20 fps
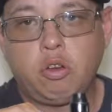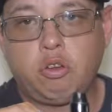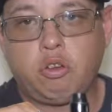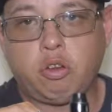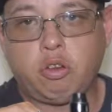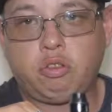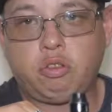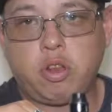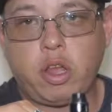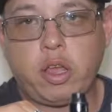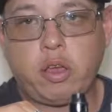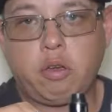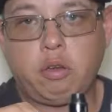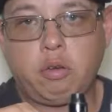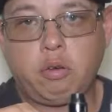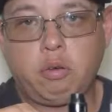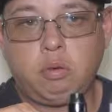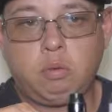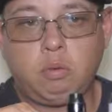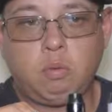just like
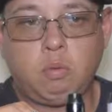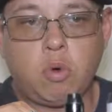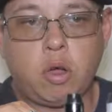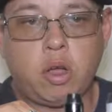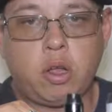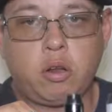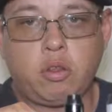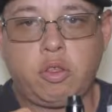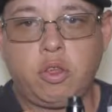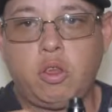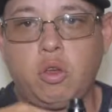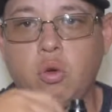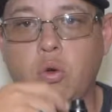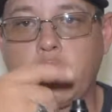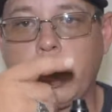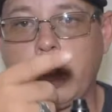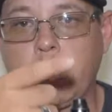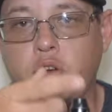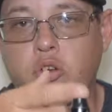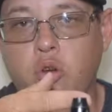what the
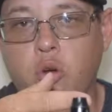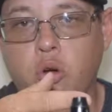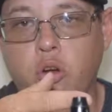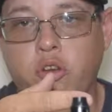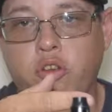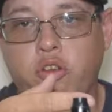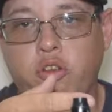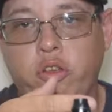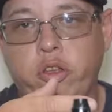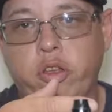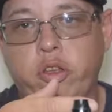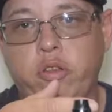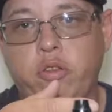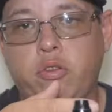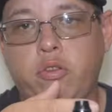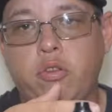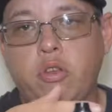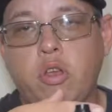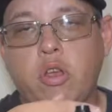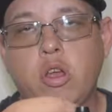Yocan Torch
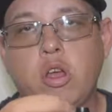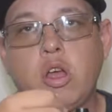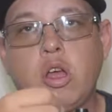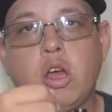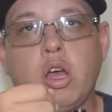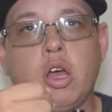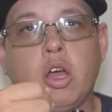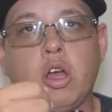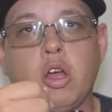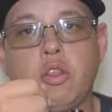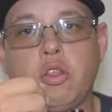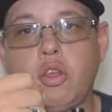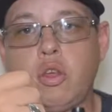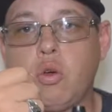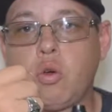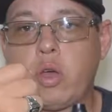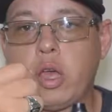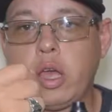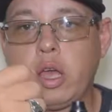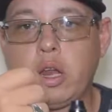is, the
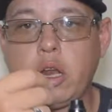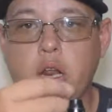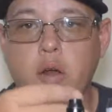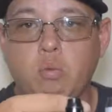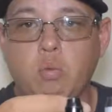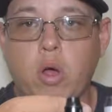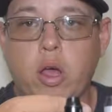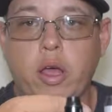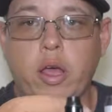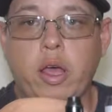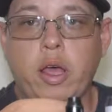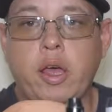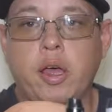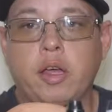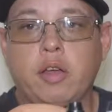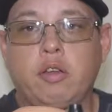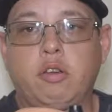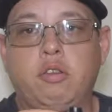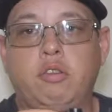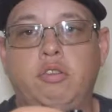Yocan
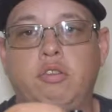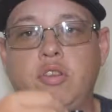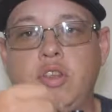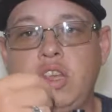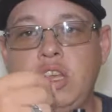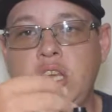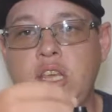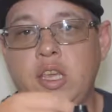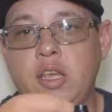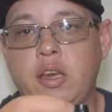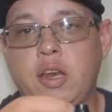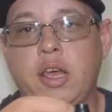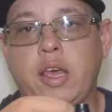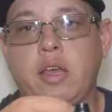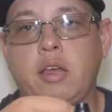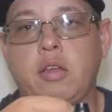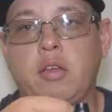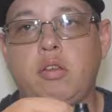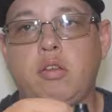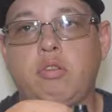NYX,
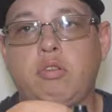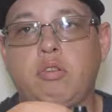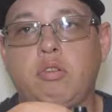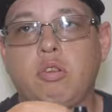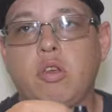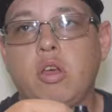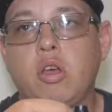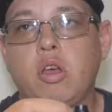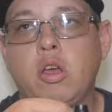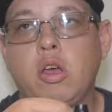E-Nails,